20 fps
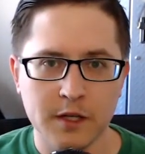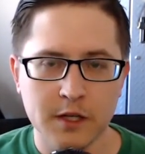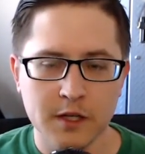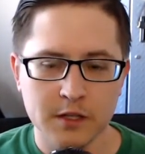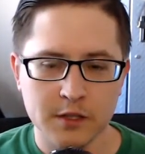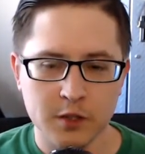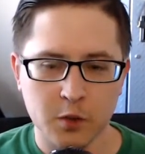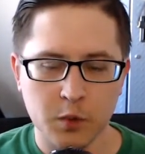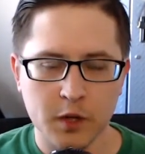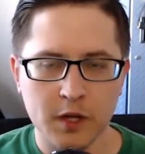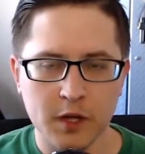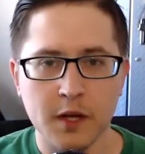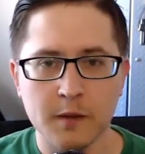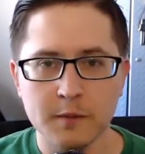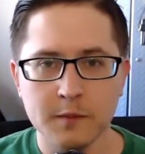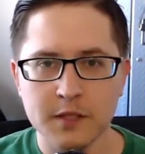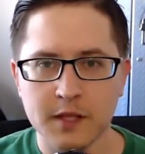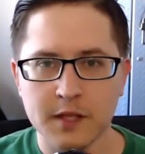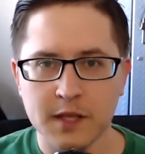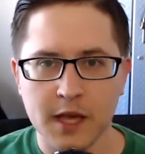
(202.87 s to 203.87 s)
So when it
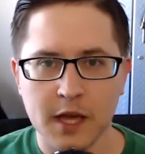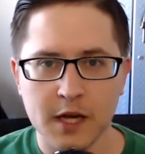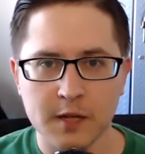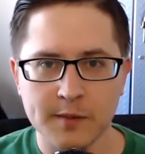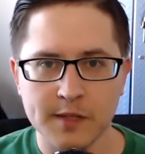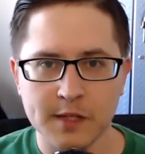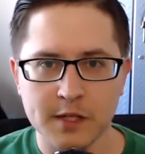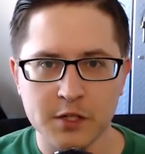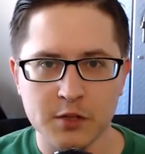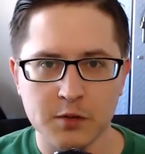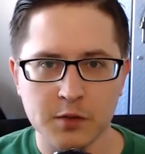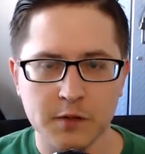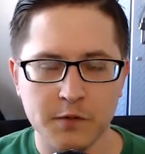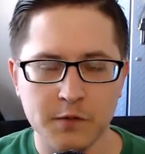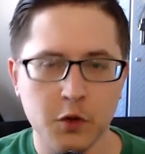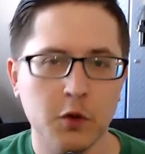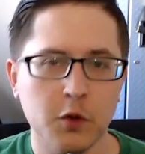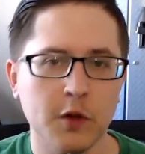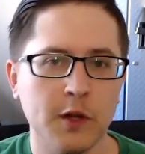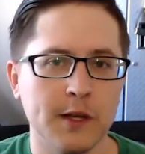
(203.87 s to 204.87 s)
comes to the cannabis industry, if
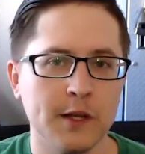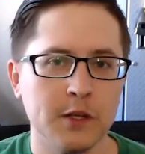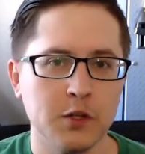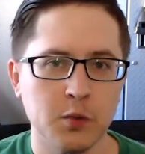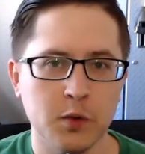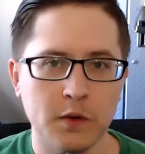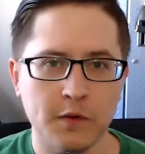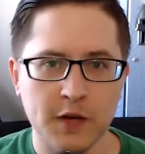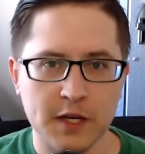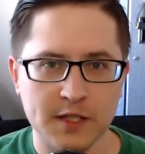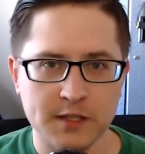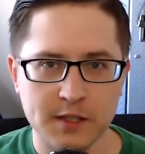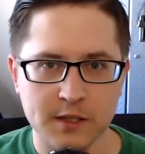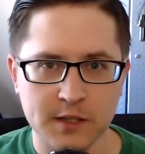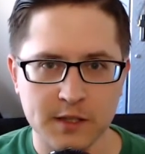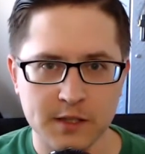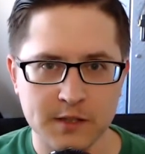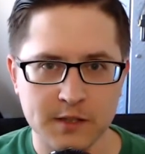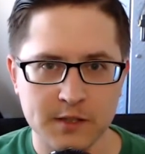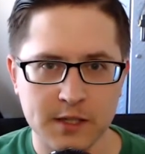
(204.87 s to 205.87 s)
you're looking to invest in
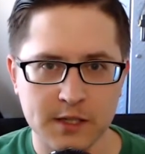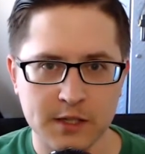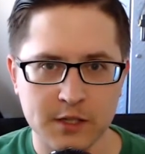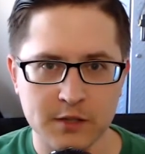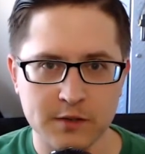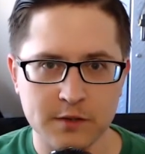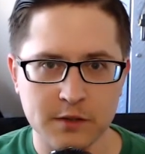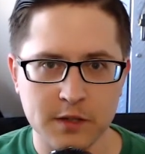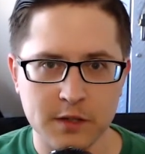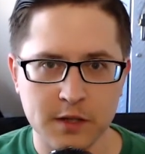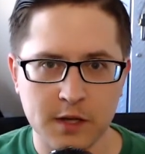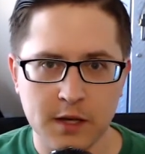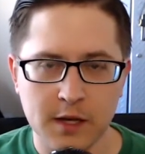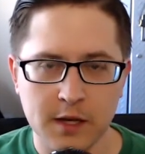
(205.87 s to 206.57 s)
this industry,